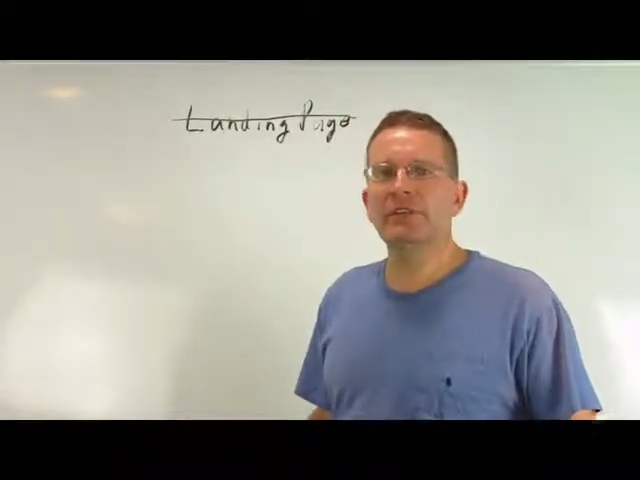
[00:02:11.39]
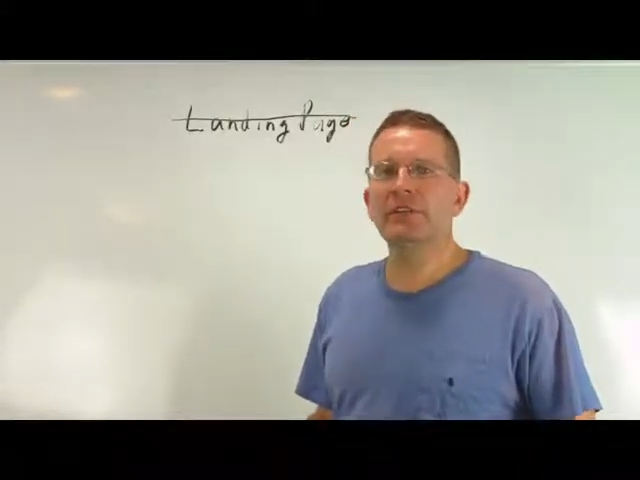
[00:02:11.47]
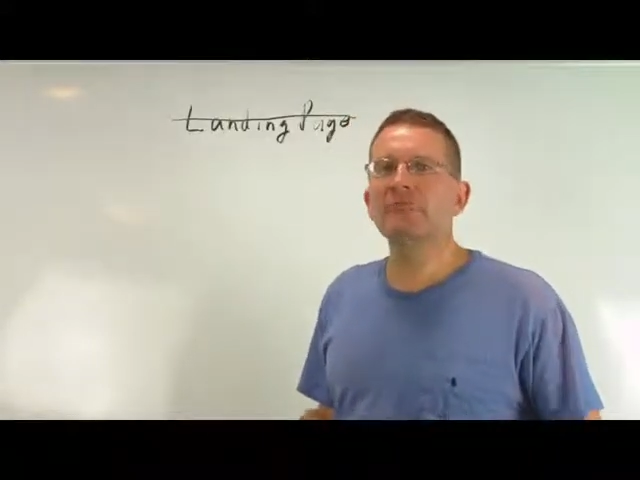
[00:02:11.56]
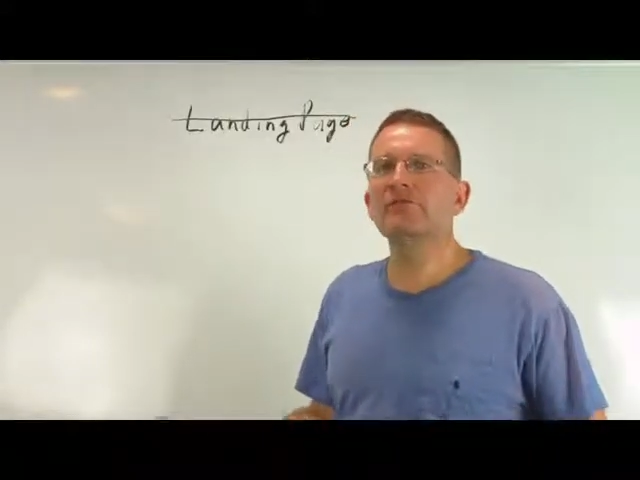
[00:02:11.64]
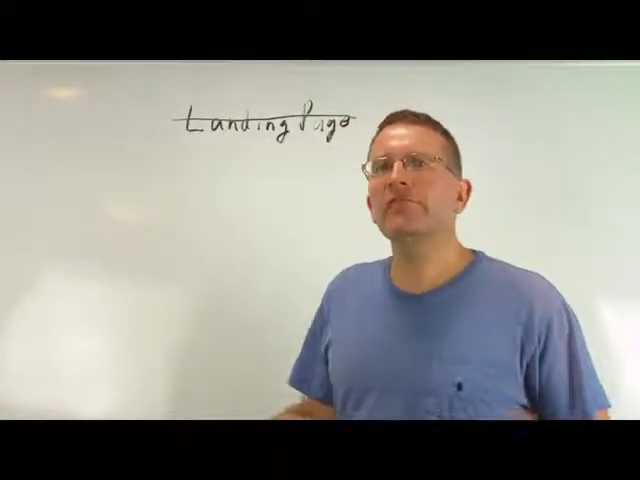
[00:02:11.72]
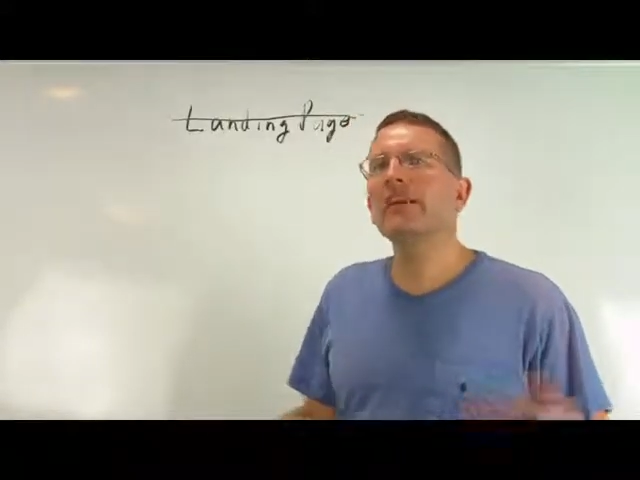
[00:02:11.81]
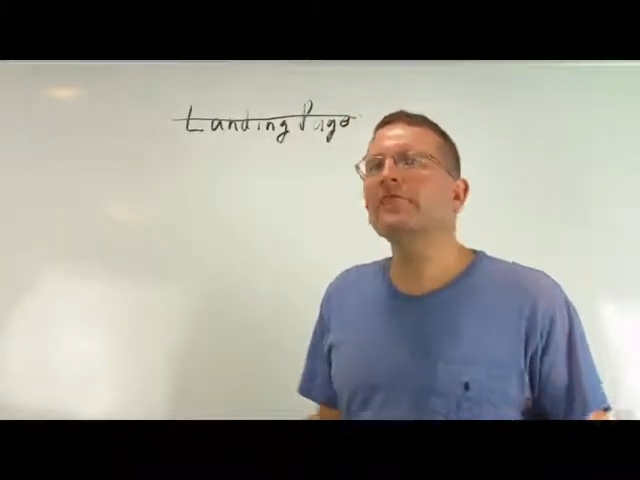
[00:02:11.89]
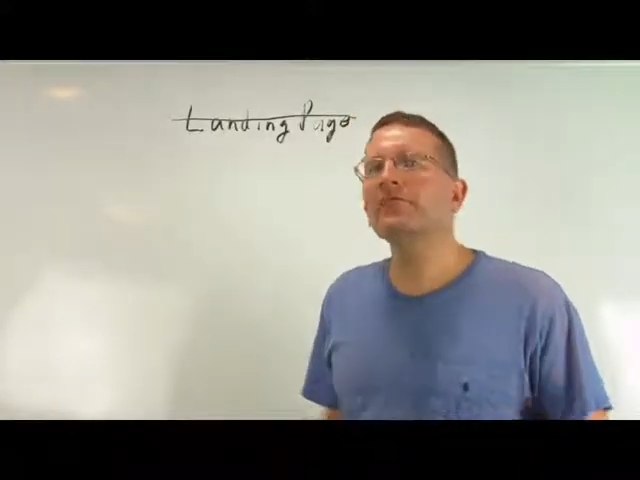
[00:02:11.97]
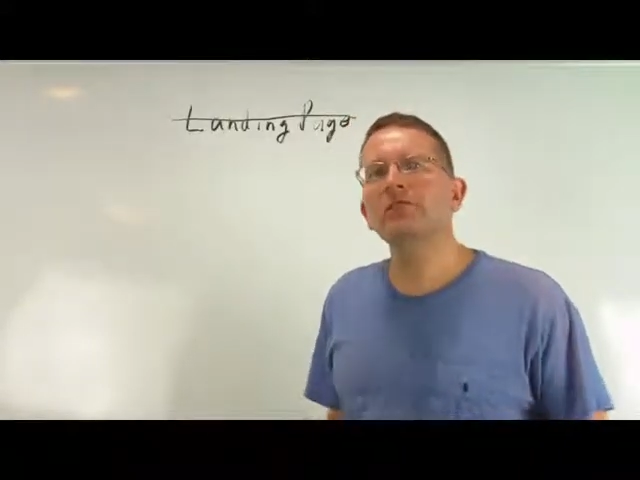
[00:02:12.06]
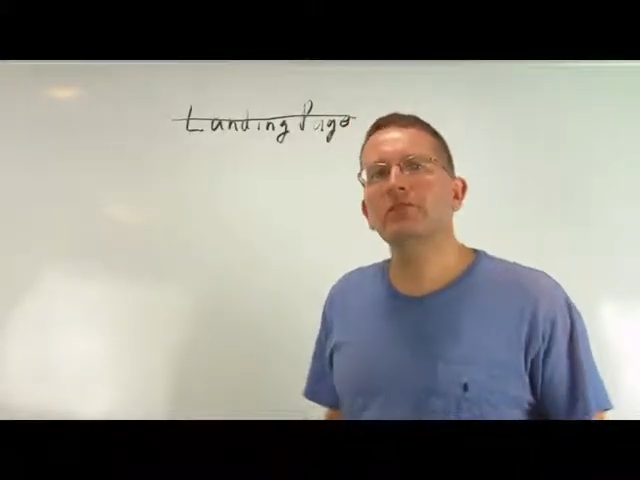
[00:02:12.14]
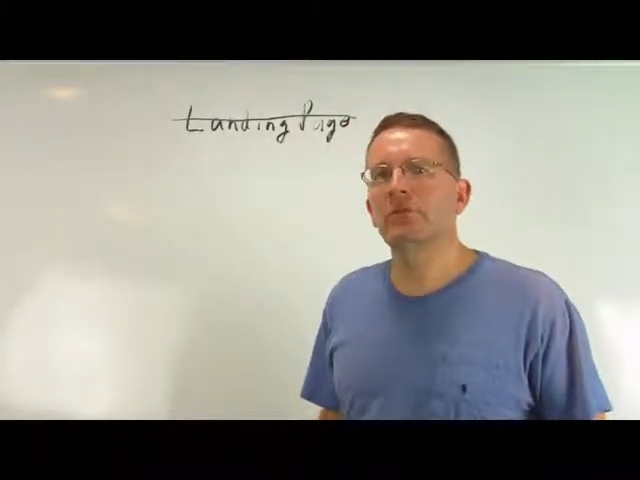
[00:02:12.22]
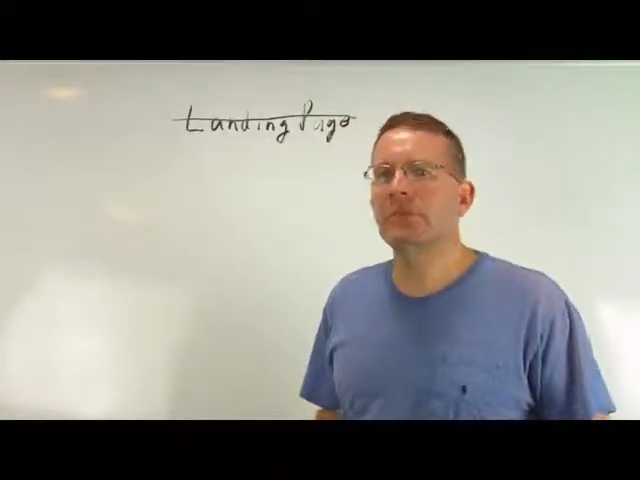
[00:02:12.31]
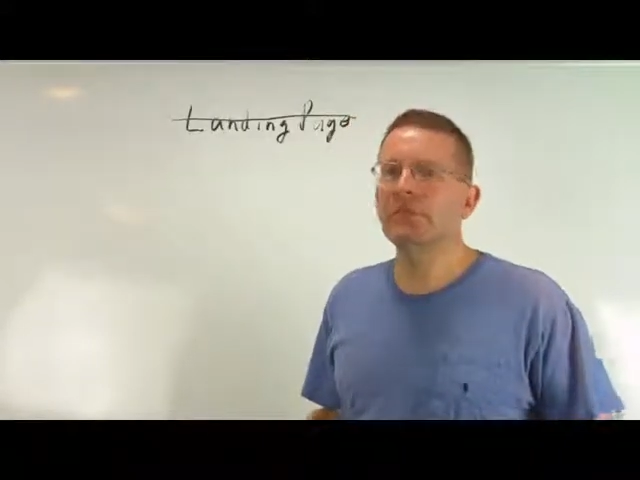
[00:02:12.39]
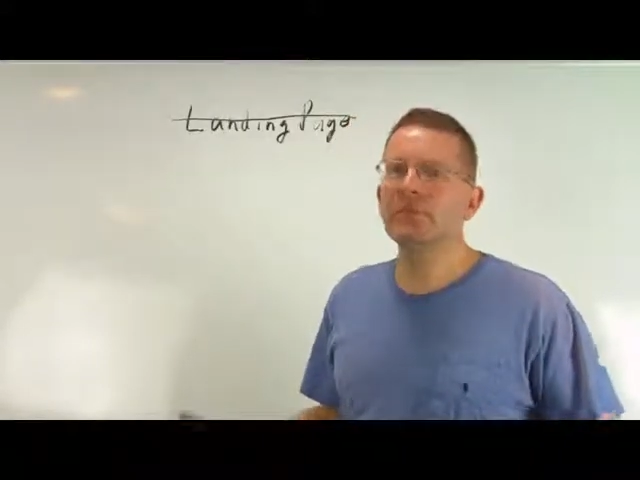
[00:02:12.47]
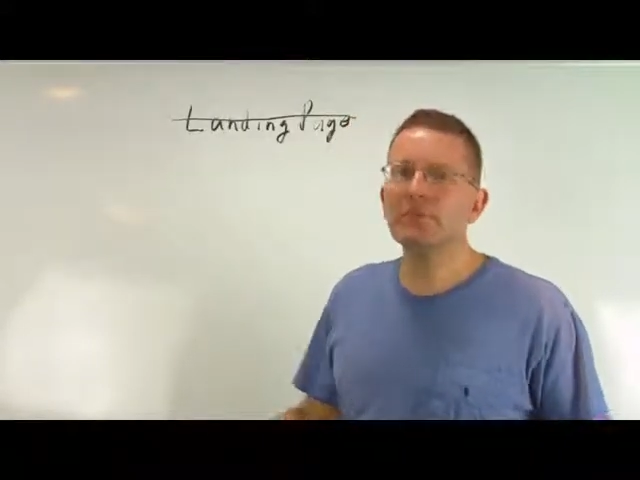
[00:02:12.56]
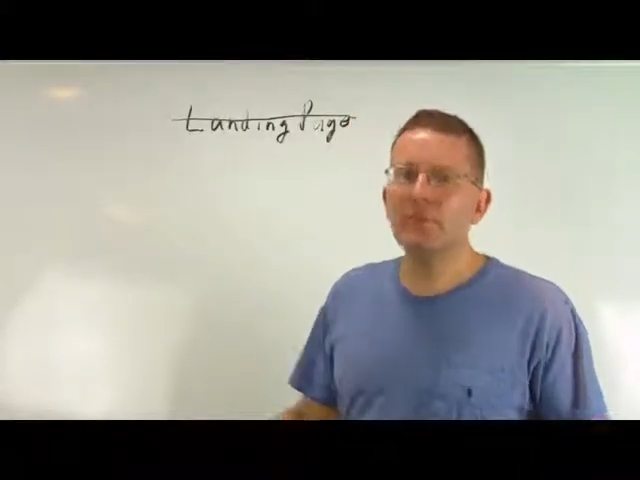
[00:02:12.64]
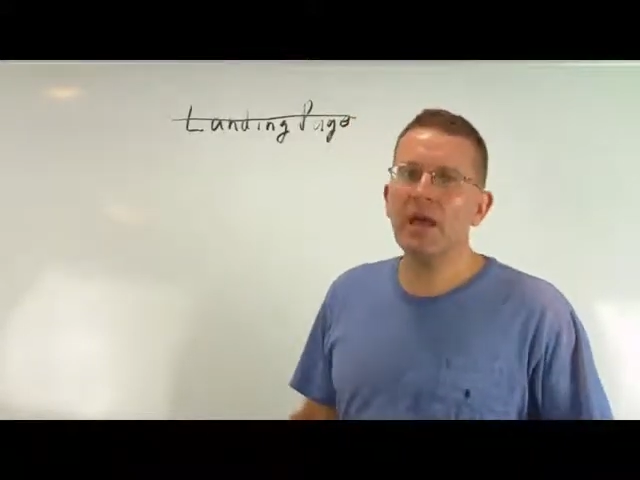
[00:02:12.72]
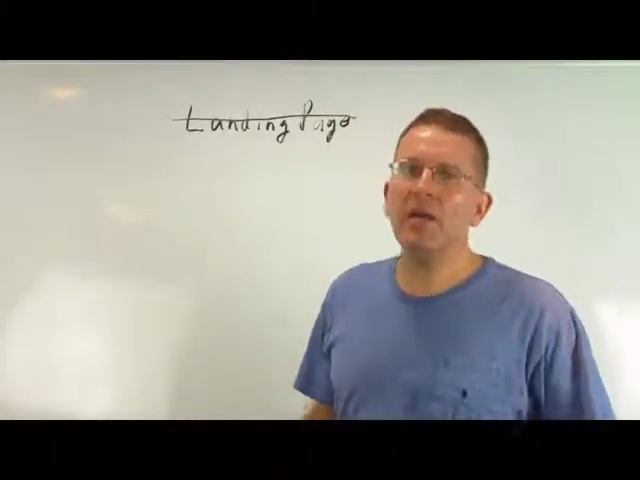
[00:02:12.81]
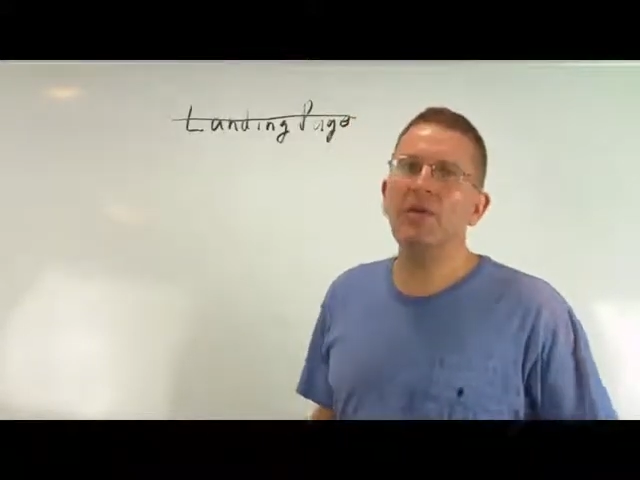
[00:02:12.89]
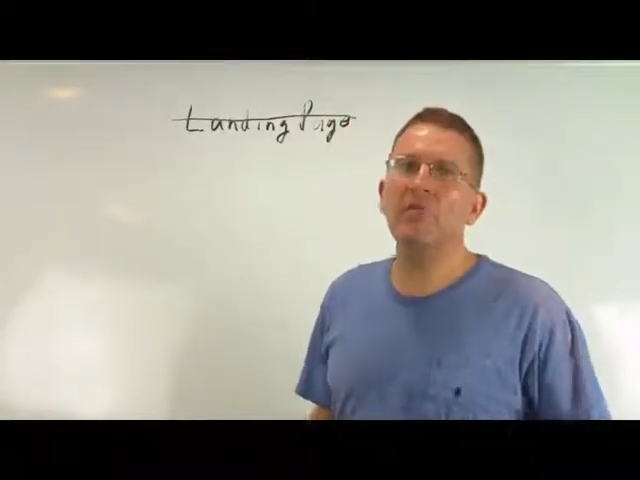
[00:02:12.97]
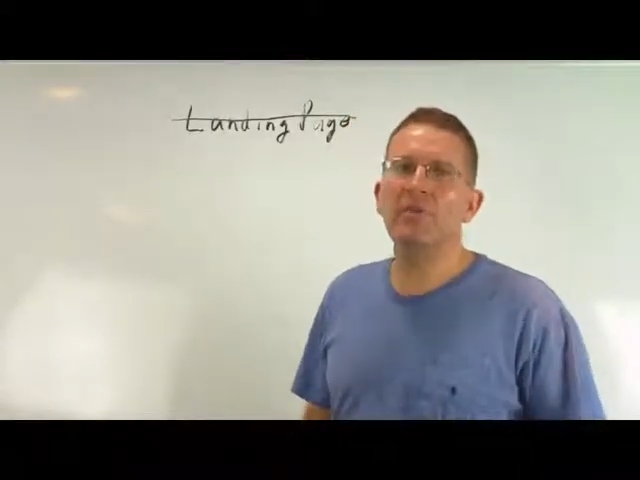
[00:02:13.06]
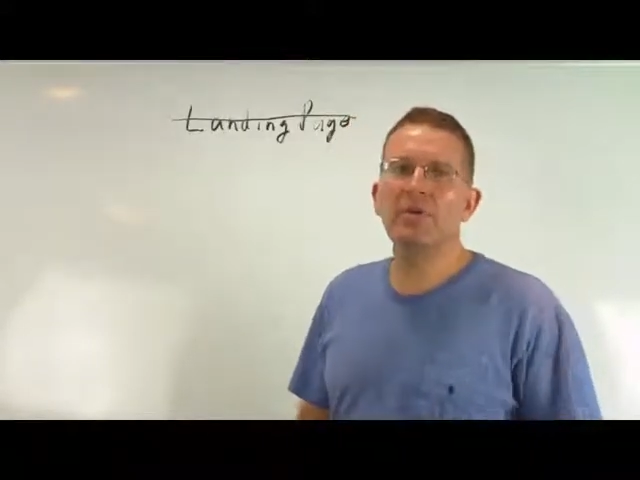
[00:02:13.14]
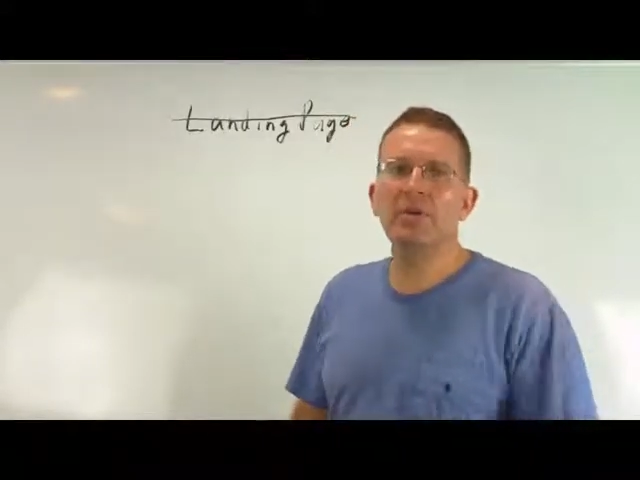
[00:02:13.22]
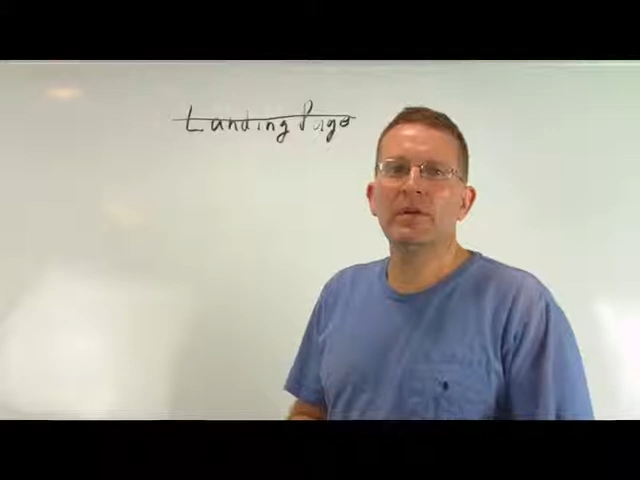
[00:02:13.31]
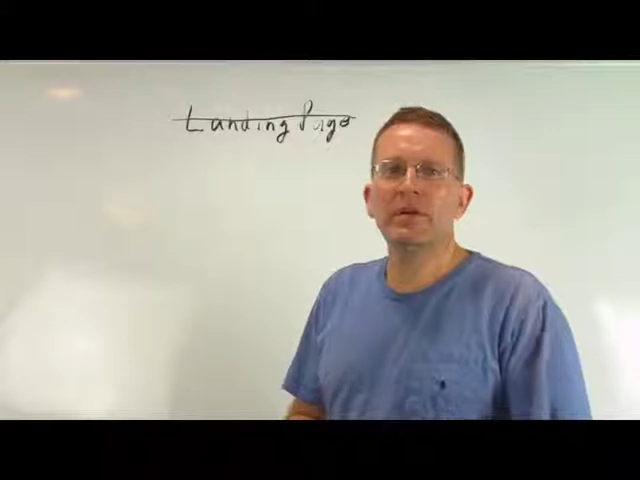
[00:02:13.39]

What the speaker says: get a friend to do it. Get some help.